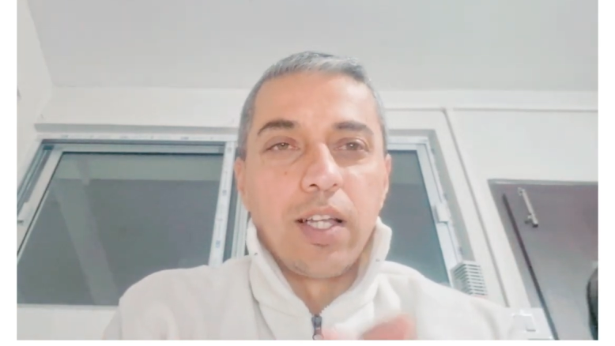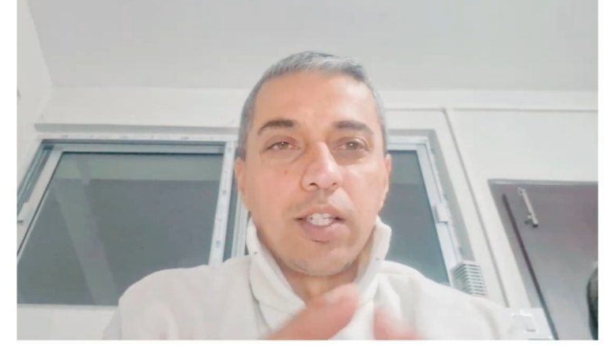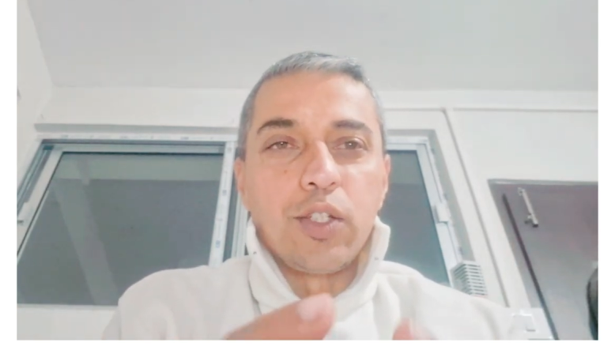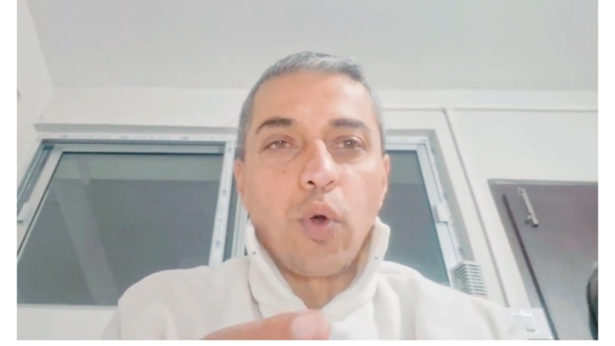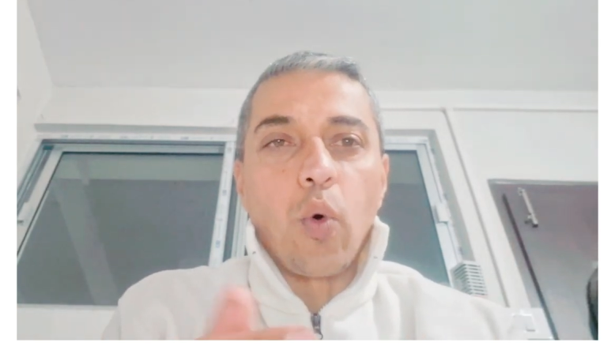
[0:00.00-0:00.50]

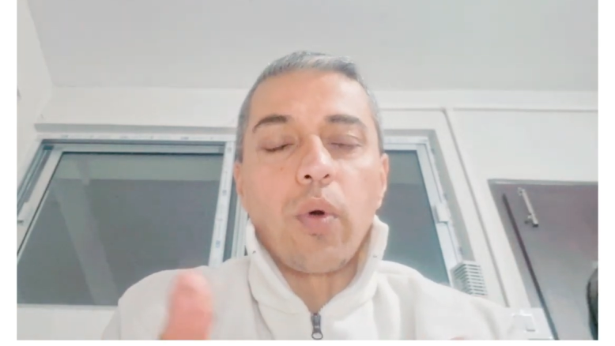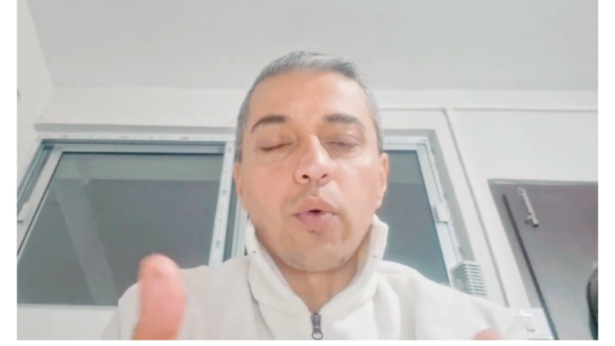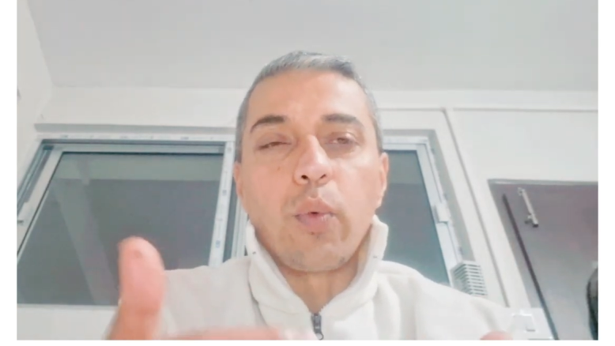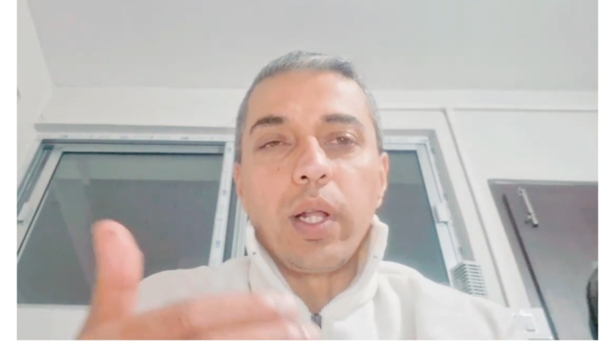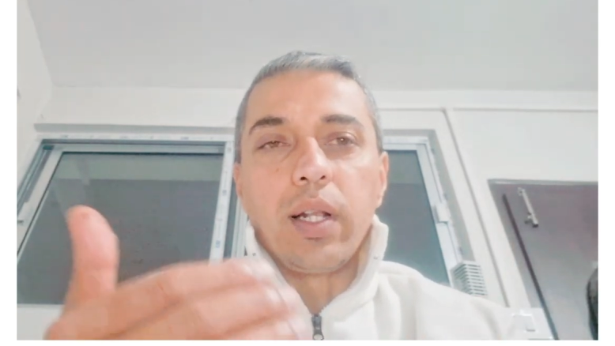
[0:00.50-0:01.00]
So
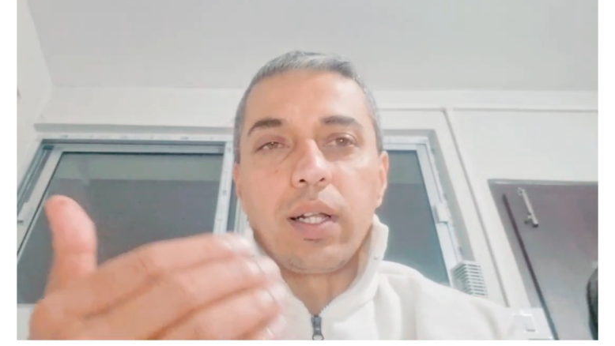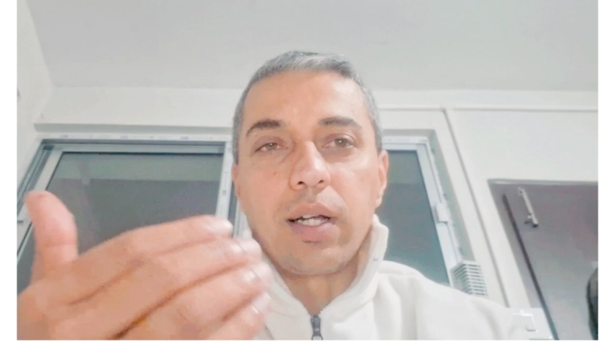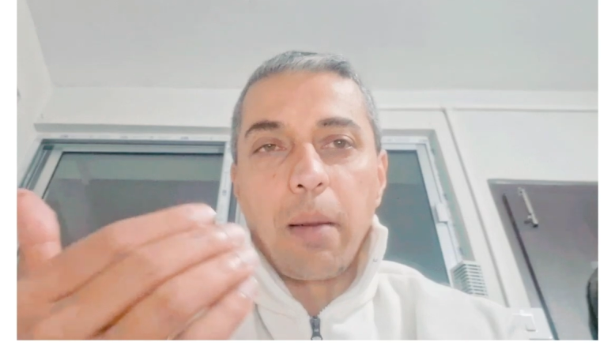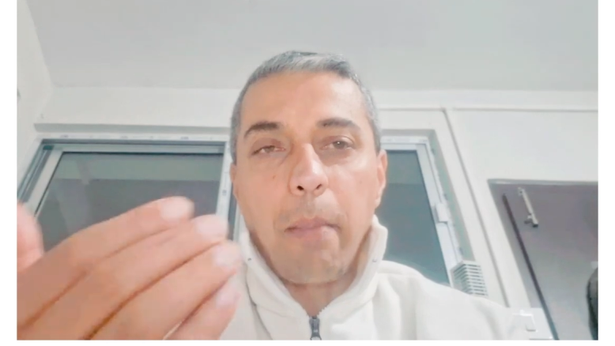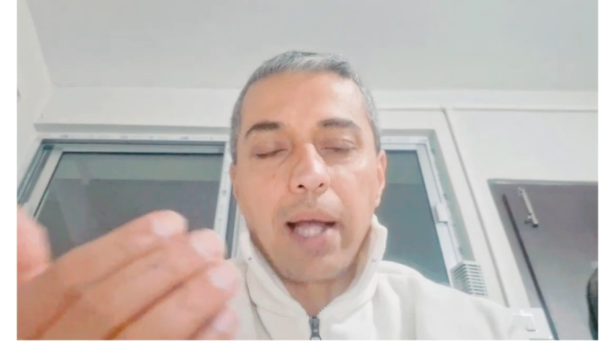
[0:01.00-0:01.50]
we'll
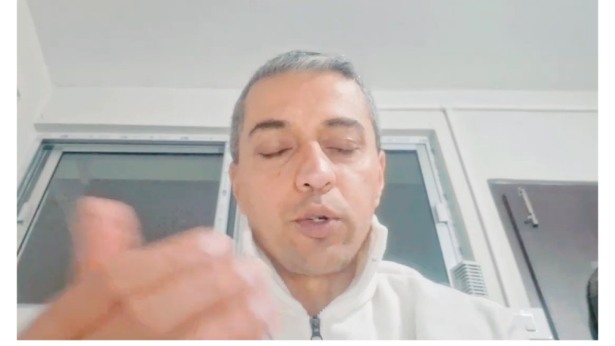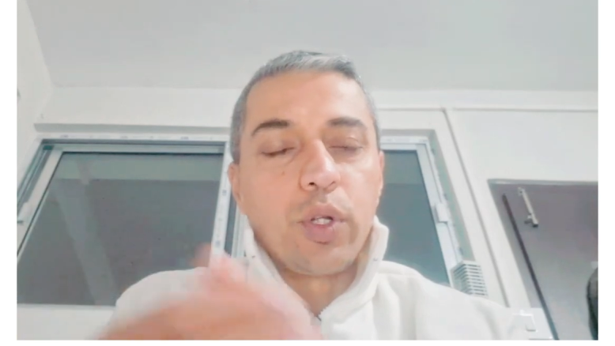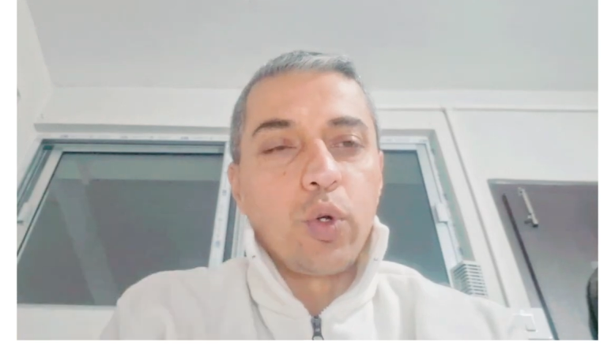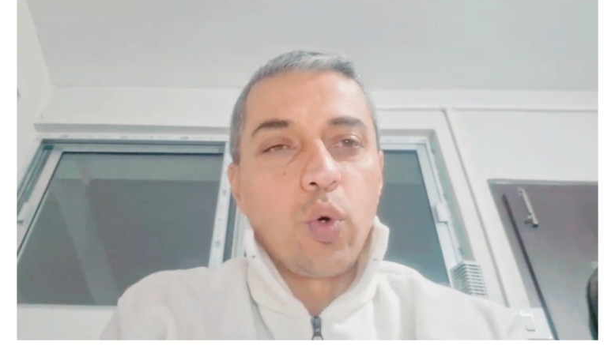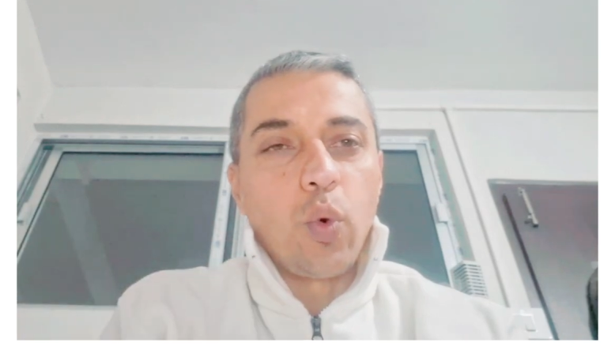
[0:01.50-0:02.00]
come back to
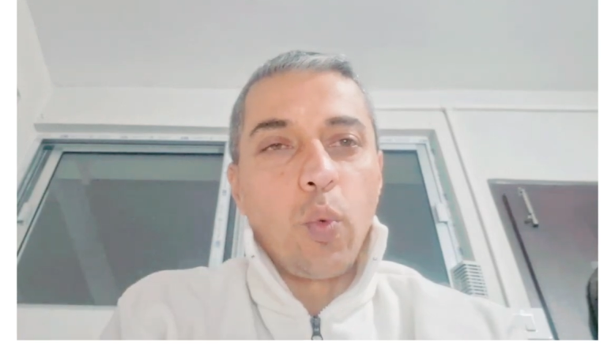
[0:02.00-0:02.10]
you